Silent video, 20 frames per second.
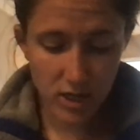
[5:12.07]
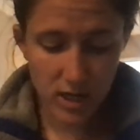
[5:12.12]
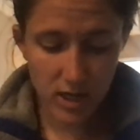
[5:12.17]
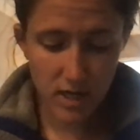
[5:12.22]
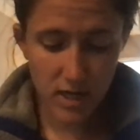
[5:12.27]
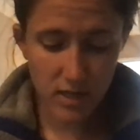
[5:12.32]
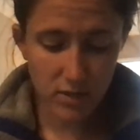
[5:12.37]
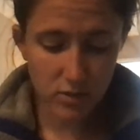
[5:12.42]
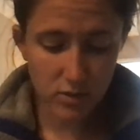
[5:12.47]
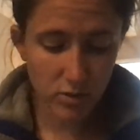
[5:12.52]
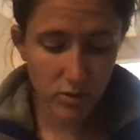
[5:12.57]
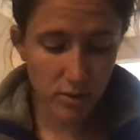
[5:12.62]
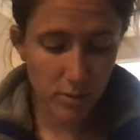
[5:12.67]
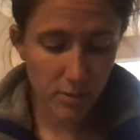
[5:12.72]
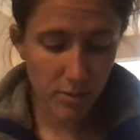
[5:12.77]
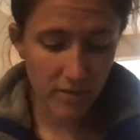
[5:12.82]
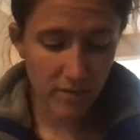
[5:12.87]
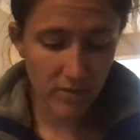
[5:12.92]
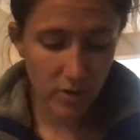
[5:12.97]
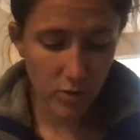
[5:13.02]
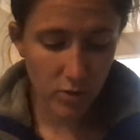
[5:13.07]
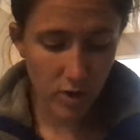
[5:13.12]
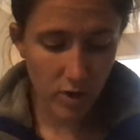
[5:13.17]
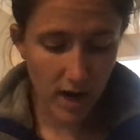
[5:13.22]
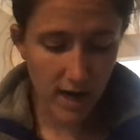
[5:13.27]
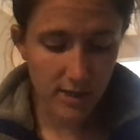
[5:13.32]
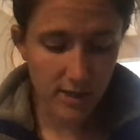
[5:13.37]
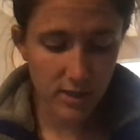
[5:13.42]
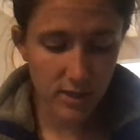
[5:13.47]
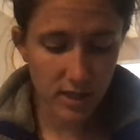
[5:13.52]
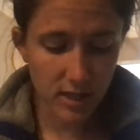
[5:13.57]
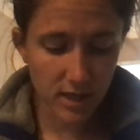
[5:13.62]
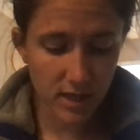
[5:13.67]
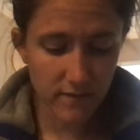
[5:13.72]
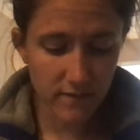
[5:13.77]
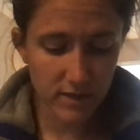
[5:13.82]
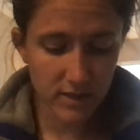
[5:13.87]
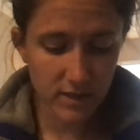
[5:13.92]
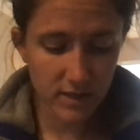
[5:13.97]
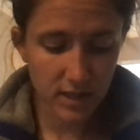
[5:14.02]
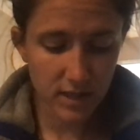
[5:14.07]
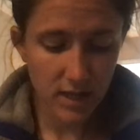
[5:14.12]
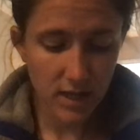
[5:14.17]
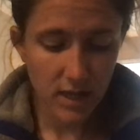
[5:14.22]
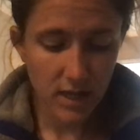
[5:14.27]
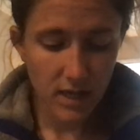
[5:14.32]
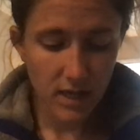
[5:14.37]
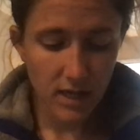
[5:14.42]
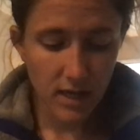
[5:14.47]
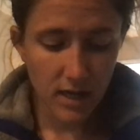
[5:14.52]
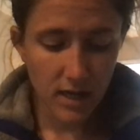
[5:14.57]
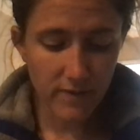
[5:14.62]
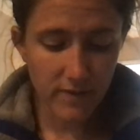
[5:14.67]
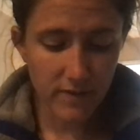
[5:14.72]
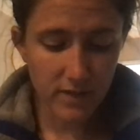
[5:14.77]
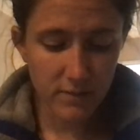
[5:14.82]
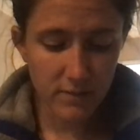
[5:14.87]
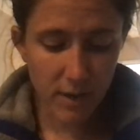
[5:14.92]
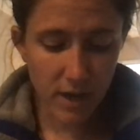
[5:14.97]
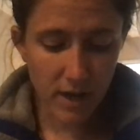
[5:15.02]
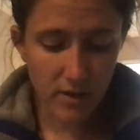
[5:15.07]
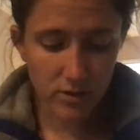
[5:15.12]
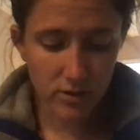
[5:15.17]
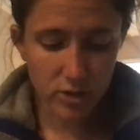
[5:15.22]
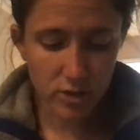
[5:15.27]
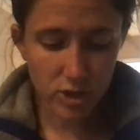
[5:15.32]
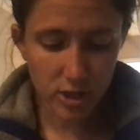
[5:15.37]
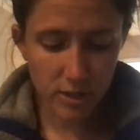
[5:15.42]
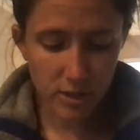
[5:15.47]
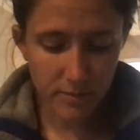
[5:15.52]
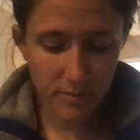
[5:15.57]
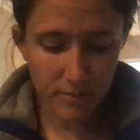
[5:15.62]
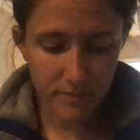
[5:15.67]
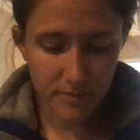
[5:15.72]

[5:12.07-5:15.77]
and he told them of the crash of his bottle ship.